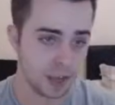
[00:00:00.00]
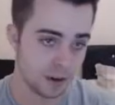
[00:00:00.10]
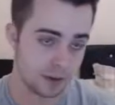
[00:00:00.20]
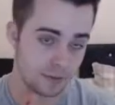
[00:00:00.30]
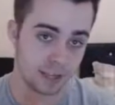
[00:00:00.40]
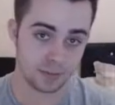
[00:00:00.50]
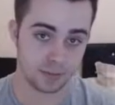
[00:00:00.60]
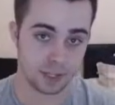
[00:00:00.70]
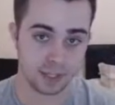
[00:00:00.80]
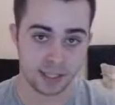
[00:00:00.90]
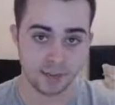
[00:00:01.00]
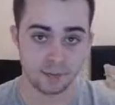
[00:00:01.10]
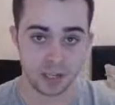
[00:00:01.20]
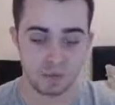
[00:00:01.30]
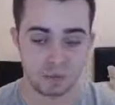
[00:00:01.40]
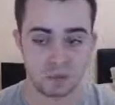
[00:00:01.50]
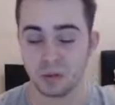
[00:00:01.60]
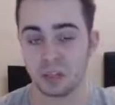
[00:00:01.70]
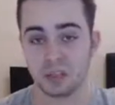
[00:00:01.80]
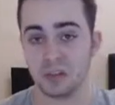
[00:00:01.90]
however, he hasn't played 7th gen, so
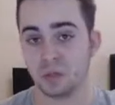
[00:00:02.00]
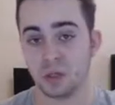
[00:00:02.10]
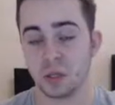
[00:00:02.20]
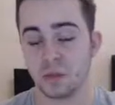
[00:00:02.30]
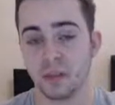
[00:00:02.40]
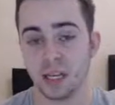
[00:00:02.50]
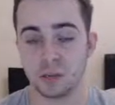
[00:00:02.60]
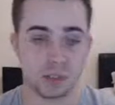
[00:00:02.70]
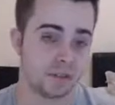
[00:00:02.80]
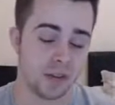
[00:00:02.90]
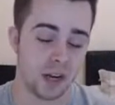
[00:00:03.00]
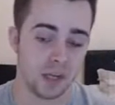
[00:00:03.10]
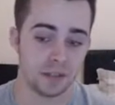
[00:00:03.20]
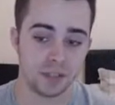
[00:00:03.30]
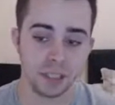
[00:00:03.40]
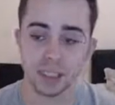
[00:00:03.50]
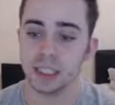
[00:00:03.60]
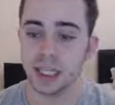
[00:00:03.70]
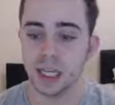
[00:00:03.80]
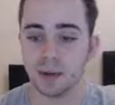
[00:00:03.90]
he doesn't know what's good and bad, which is fair enough.
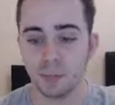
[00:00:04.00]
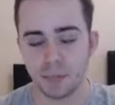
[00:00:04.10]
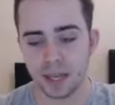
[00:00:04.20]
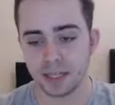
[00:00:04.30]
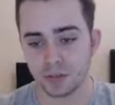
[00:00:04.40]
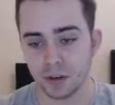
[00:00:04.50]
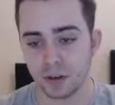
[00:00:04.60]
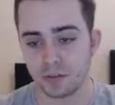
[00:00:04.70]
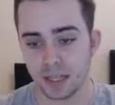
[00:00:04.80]
Um, Ben's draft